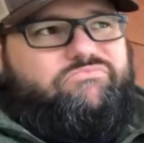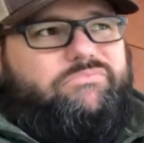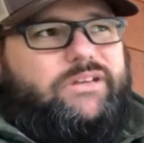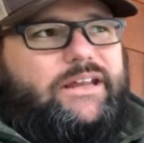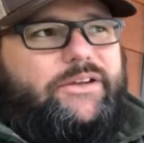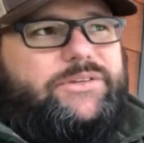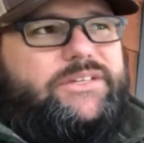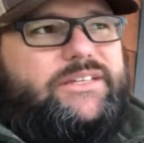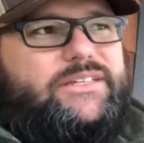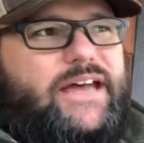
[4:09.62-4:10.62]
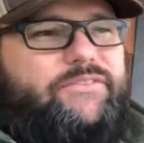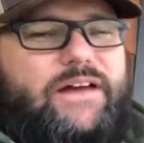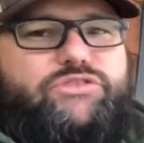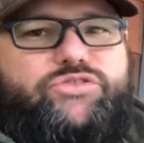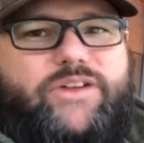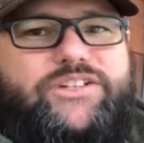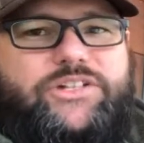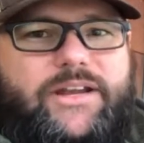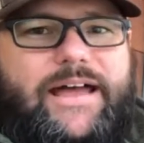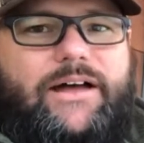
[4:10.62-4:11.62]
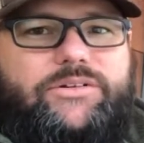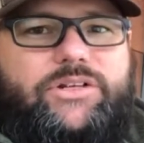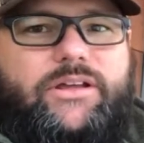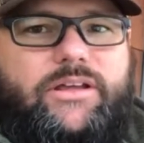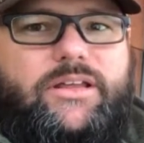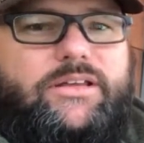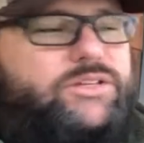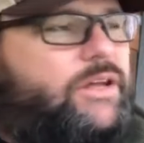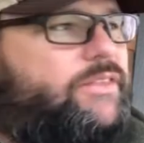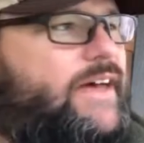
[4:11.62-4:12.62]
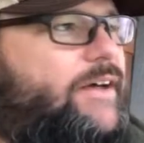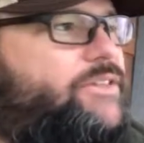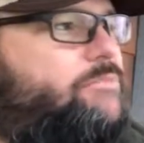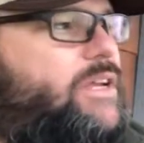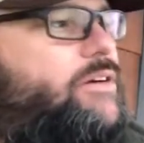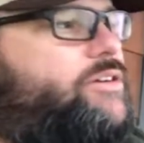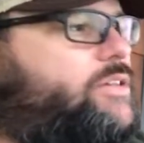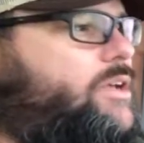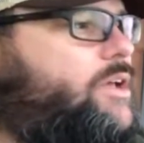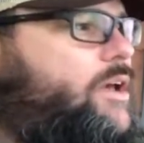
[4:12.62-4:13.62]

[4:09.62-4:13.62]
you know, I've stretched it out to 1,000 meters,